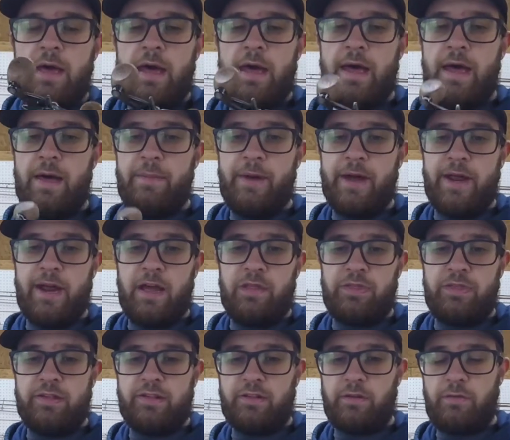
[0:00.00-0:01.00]
I got
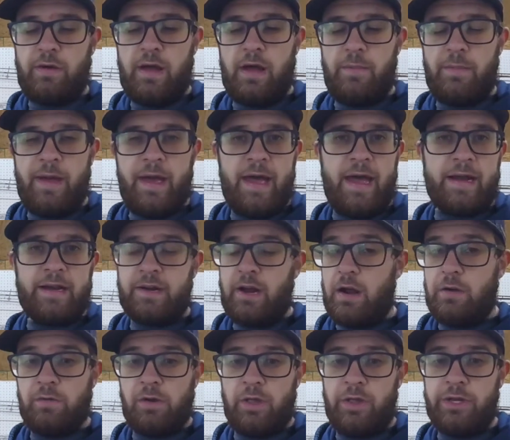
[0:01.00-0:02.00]
this a while back,
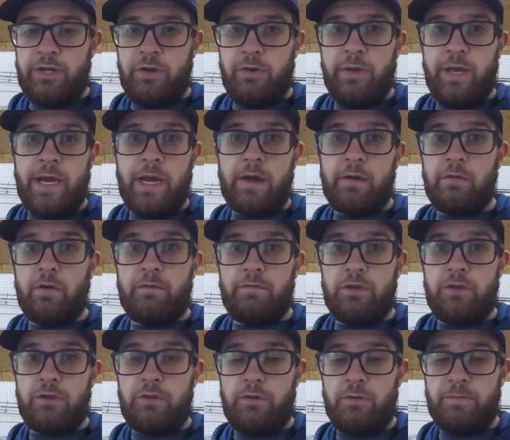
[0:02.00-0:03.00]
not really doing a
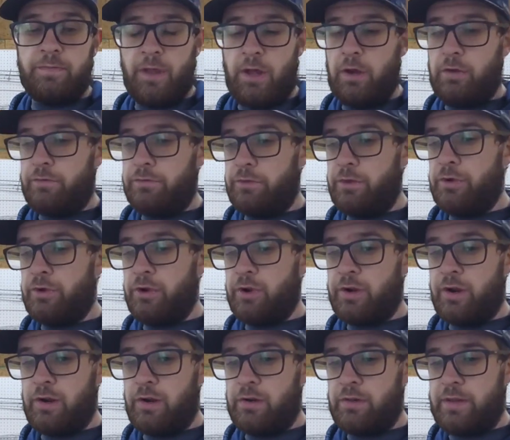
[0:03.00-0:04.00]
review on Pflueger
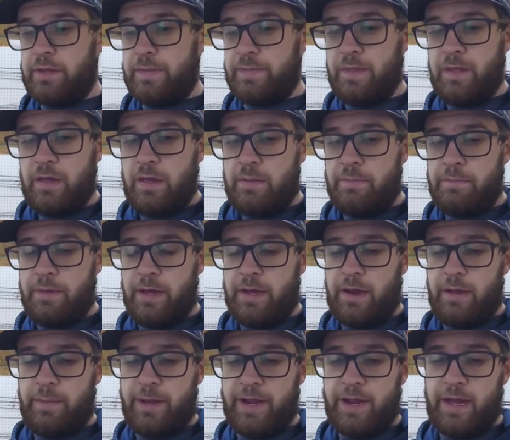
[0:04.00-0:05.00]
currently, but
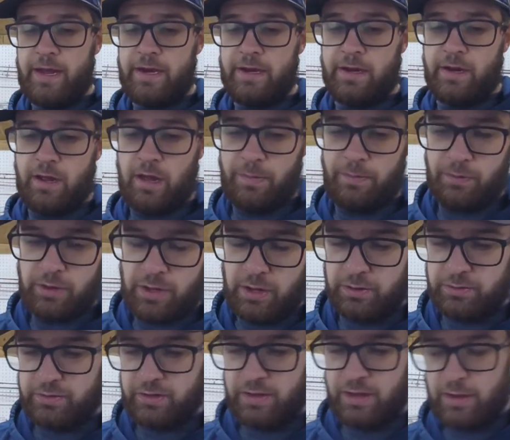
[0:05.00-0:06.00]
I got it a couple
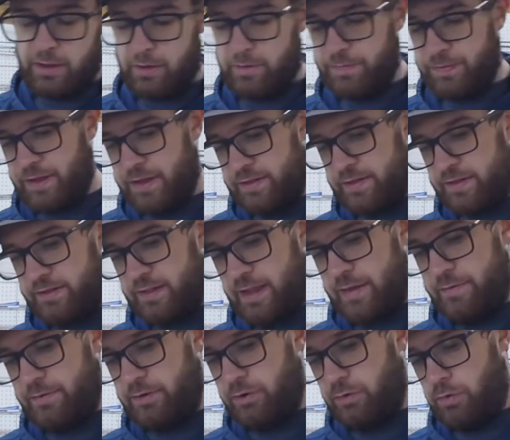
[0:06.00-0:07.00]
years ago. It's a
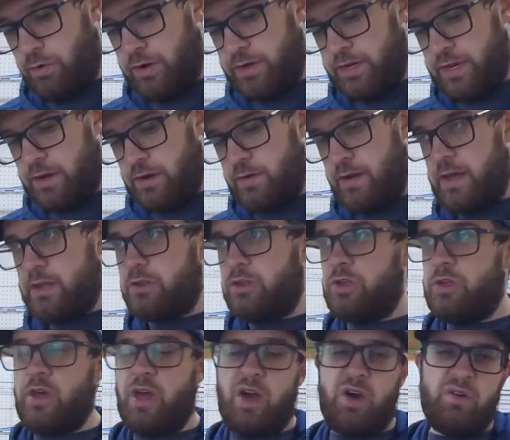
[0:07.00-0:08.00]
7-to-1 gear
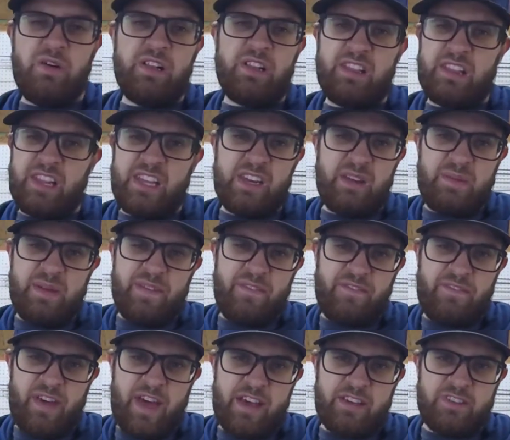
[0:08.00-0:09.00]
ratio, a little bit
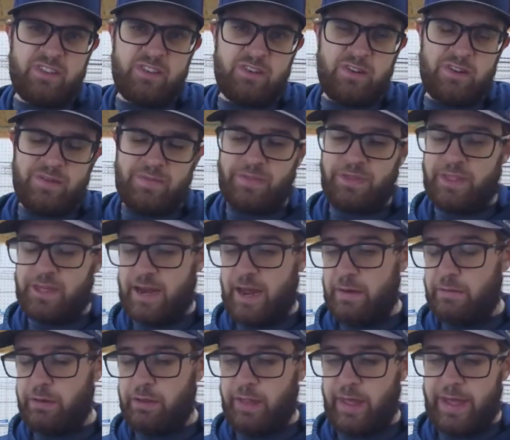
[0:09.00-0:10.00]
faster than I
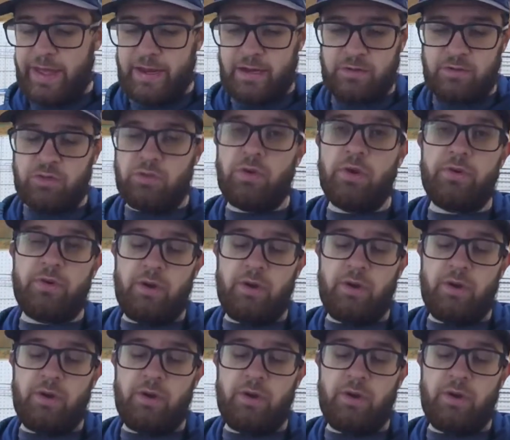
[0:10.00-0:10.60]
would like to throw